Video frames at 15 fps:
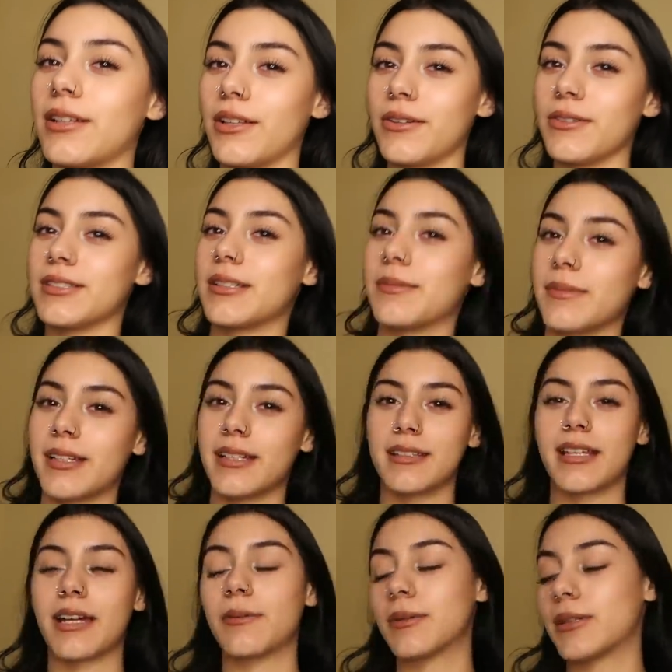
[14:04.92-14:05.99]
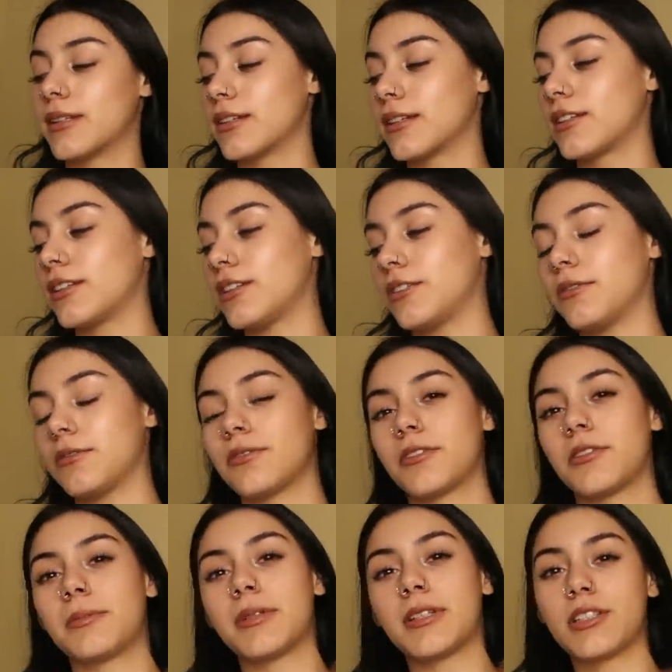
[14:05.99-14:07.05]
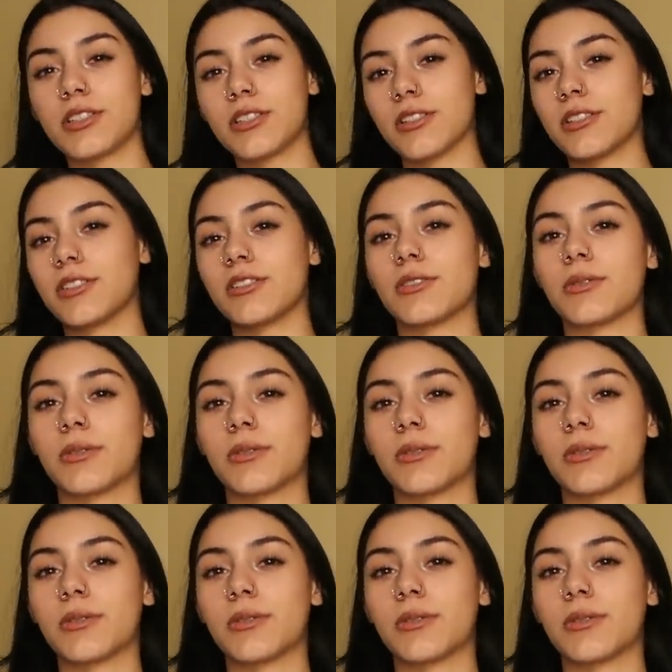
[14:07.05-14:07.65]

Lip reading: clothes, I'm like, that would look cute for pictures,